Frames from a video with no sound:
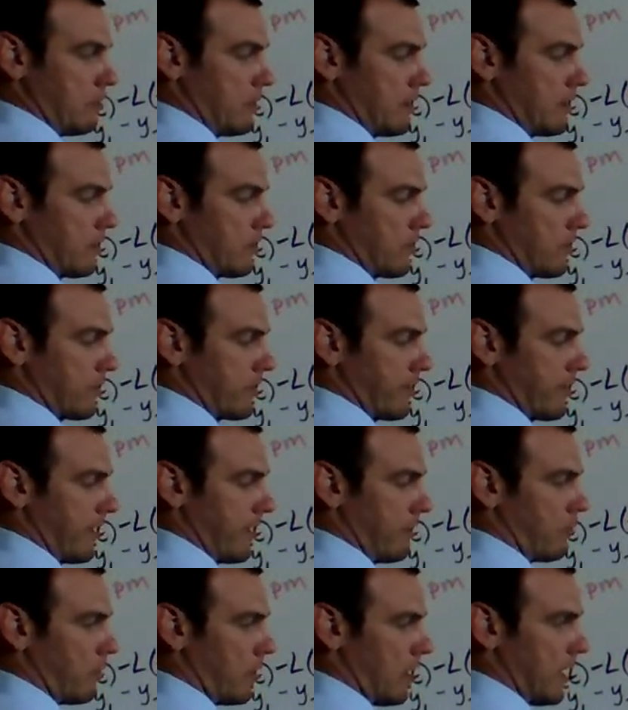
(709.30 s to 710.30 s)
we can just say
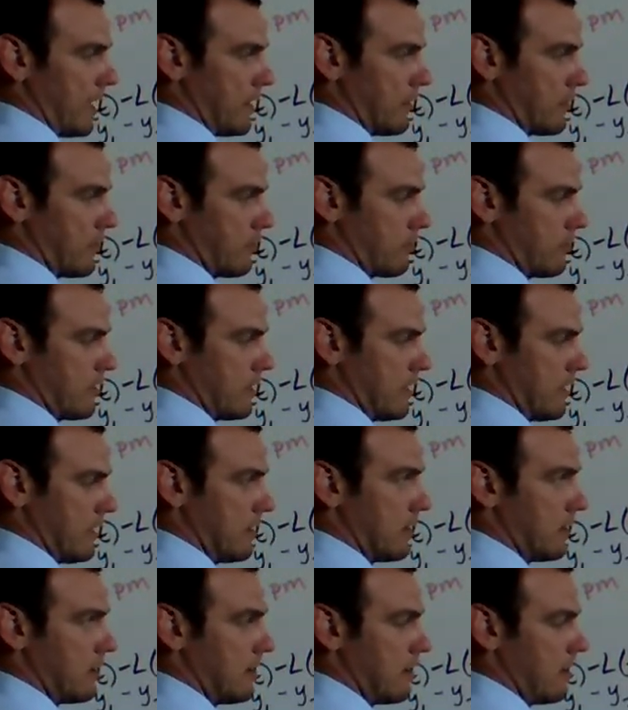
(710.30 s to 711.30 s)

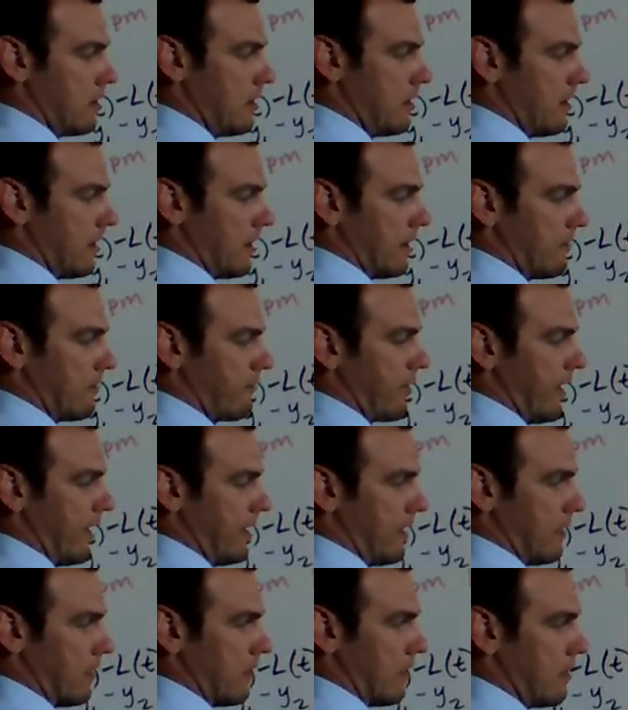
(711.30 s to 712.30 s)
y3 of
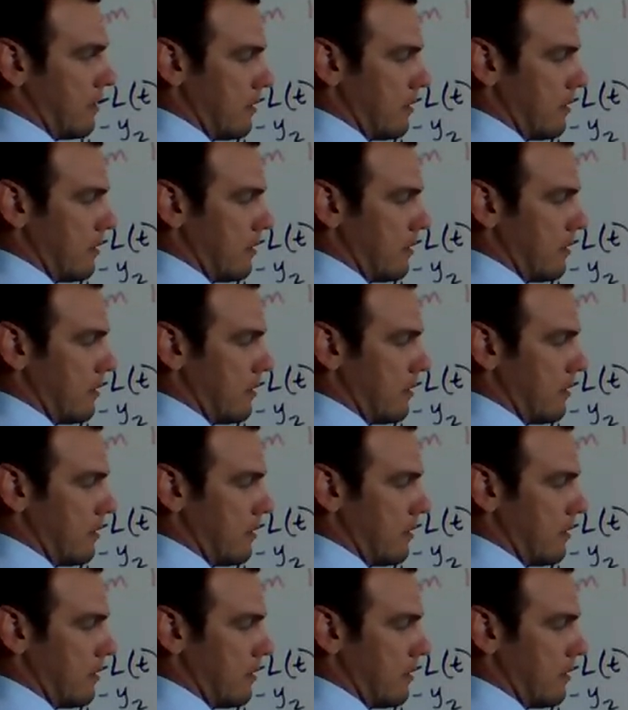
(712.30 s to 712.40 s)
10.